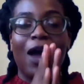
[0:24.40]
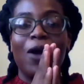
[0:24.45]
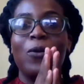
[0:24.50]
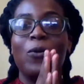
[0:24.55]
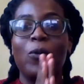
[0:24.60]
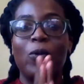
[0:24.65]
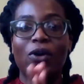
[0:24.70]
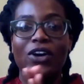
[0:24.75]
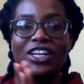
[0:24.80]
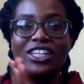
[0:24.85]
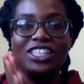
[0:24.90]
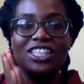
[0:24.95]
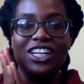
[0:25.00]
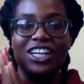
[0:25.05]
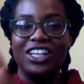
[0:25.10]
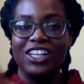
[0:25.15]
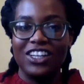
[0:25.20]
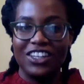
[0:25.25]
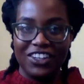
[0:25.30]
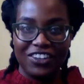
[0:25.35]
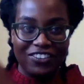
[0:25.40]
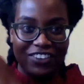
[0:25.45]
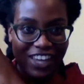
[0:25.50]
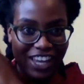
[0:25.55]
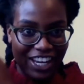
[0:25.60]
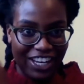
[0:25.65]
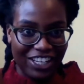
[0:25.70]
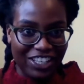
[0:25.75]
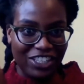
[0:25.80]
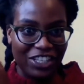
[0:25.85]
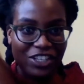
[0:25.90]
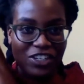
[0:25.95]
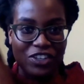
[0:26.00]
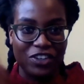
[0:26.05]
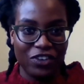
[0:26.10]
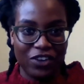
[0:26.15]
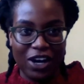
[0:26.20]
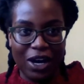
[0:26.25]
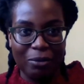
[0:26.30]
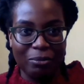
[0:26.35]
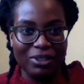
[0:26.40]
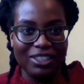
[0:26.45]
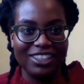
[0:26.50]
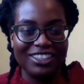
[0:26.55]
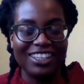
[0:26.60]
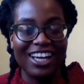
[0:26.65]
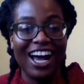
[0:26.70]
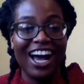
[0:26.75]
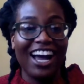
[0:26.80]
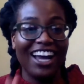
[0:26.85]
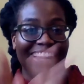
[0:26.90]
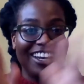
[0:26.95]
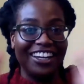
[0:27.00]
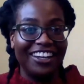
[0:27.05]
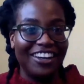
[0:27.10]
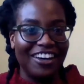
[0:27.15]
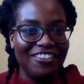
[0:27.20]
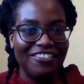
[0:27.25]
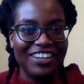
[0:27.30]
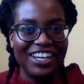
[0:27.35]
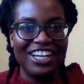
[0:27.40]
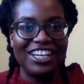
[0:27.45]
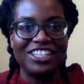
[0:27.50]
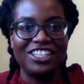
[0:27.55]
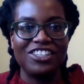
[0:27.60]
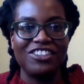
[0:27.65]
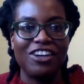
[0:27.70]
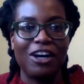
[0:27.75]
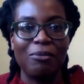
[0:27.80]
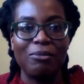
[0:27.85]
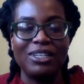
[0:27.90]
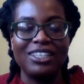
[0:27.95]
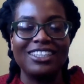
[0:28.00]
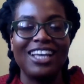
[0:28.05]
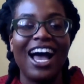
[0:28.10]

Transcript: watch a lot of Asian dramas. I love Asian dramas.